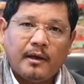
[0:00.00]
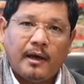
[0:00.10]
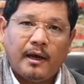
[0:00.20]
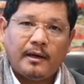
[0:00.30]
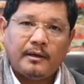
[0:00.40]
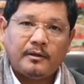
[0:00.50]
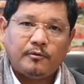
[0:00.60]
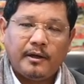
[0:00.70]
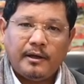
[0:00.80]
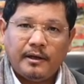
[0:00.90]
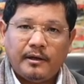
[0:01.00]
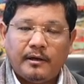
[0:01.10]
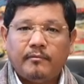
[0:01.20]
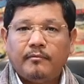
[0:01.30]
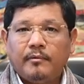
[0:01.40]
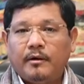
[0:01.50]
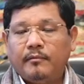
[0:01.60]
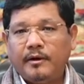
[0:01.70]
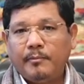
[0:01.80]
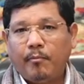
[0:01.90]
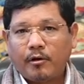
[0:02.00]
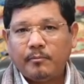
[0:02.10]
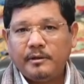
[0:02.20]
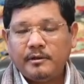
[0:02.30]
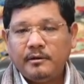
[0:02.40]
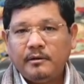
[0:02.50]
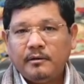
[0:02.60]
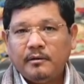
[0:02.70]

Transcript: And uh, today, in a, a very important meeting,